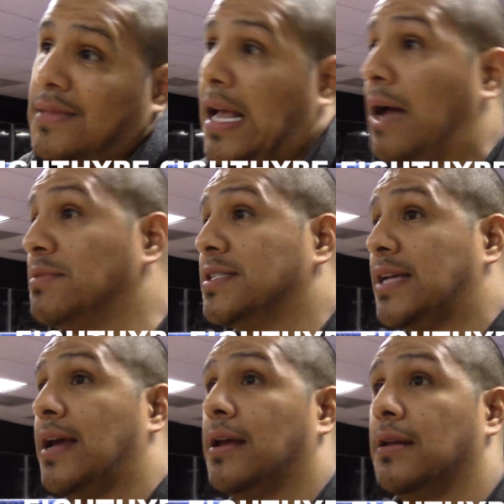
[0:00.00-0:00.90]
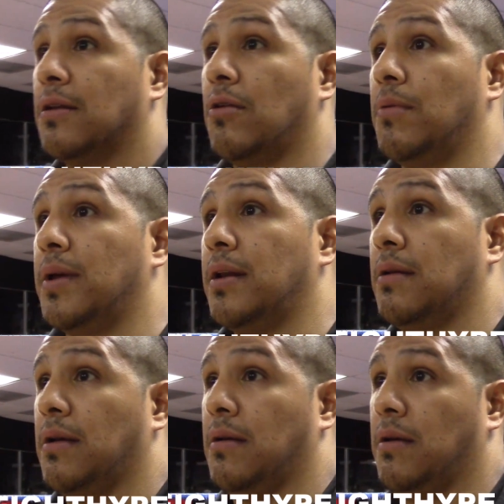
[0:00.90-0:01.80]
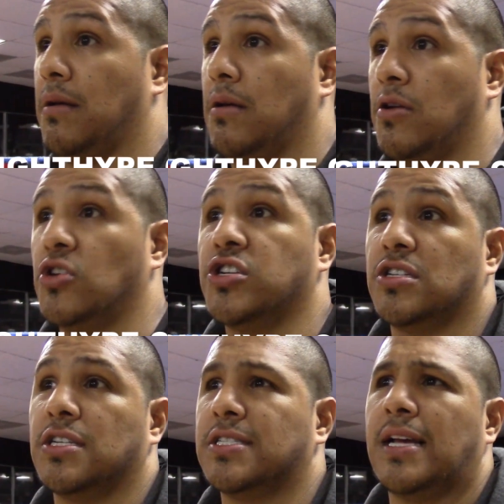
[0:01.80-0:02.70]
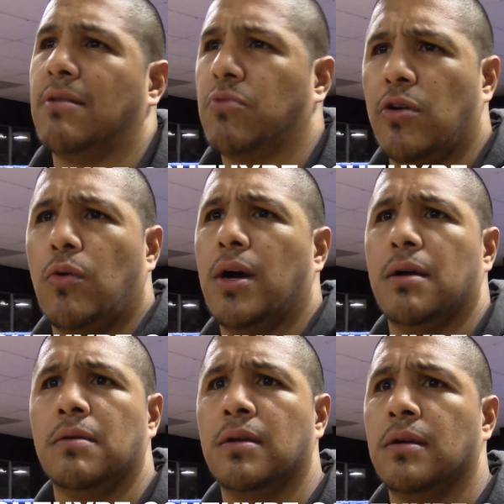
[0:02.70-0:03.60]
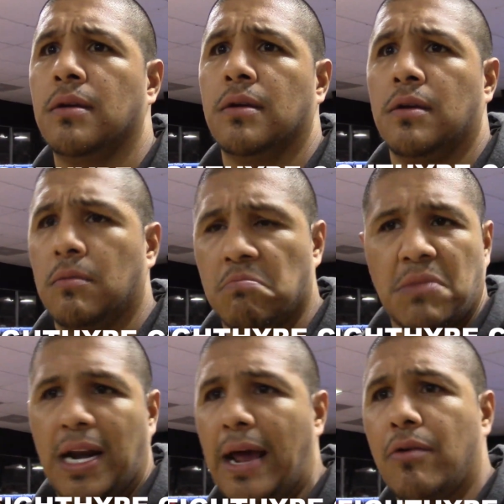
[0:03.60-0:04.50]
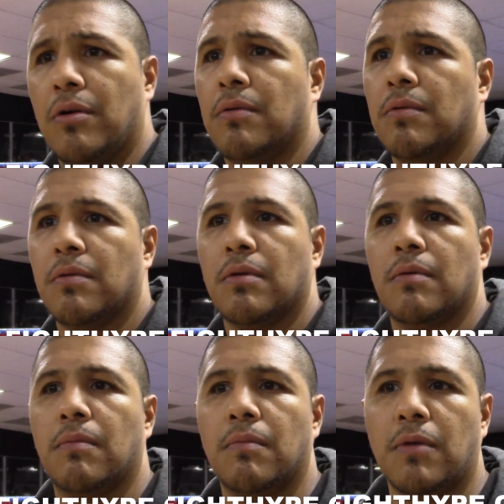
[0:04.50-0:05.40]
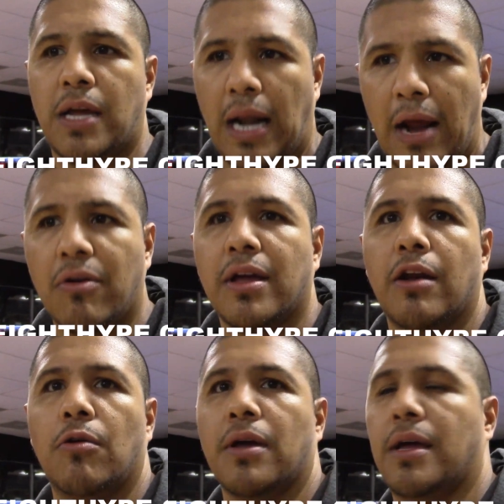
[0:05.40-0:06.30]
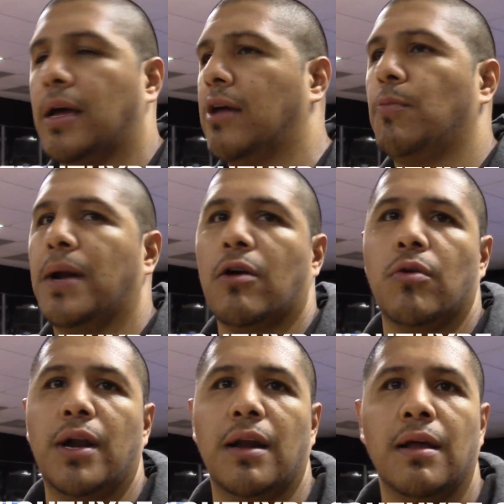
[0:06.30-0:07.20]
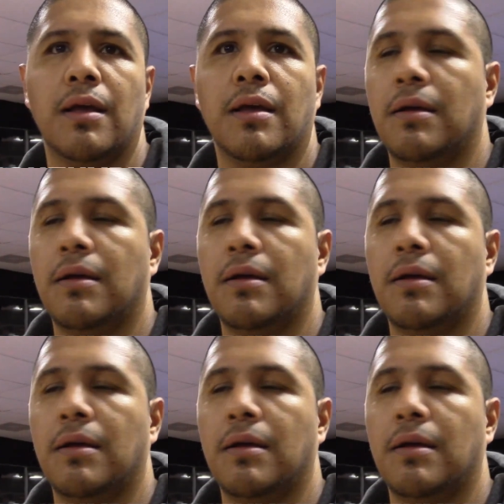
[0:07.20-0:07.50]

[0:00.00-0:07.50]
I'm just saying. You know what I mean? You should just say, "You know what? Claro, claro quiero, quiero pelear con él."